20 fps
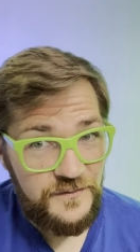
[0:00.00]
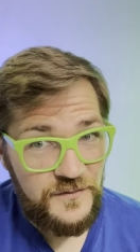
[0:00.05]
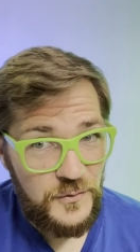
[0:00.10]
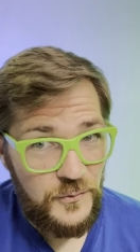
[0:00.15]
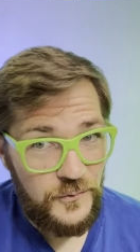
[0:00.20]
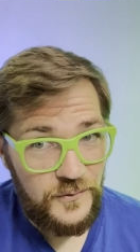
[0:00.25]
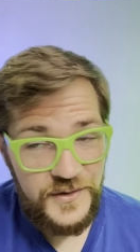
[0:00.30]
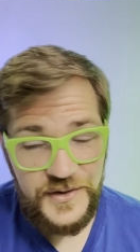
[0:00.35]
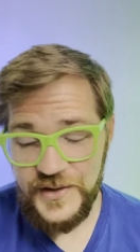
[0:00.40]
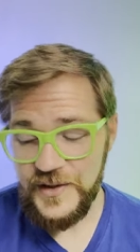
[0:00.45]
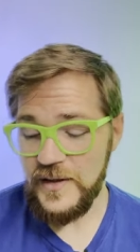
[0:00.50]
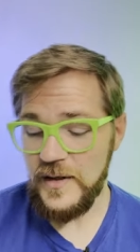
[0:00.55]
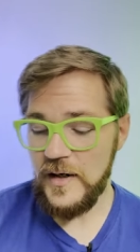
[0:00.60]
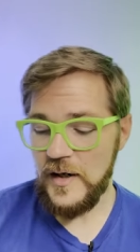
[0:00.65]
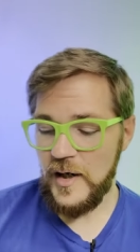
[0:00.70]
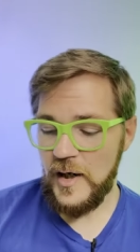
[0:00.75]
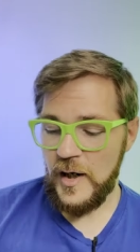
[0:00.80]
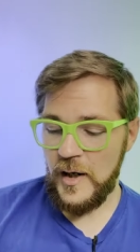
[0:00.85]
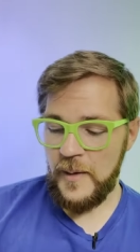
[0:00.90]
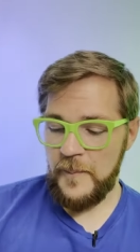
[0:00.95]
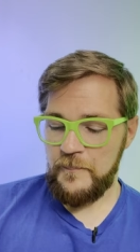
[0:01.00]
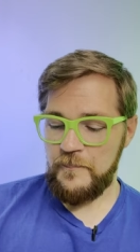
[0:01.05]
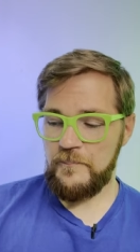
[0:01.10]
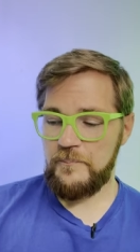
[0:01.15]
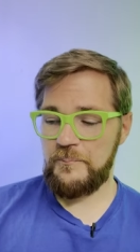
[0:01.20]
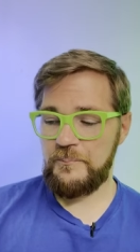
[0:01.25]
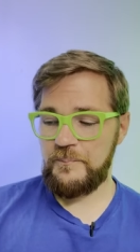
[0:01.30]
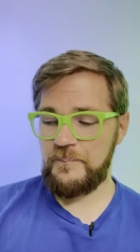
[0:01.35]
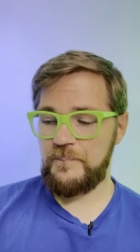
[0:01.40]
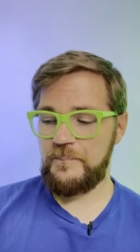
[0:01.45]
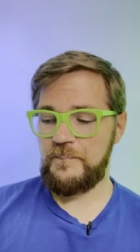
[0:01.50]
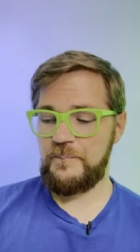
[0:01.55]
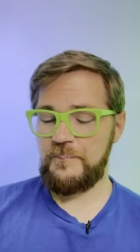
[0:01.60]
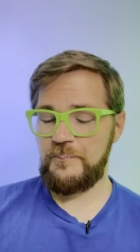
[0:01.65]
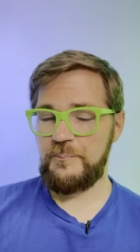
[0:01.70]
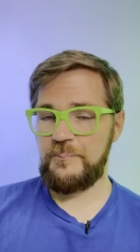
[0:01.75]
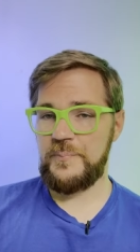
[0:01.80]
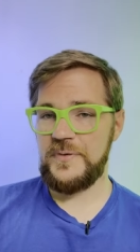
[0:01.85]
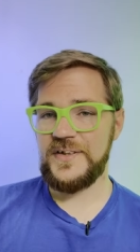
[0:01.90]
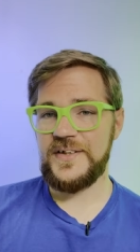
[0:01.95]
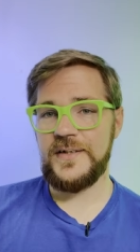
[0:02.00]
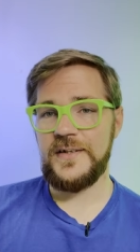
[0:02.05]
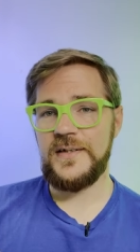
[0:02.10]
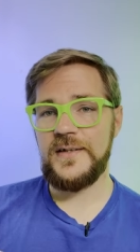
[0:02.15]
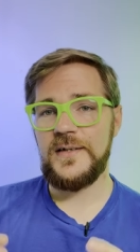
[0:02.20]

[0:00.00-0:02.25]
of course, but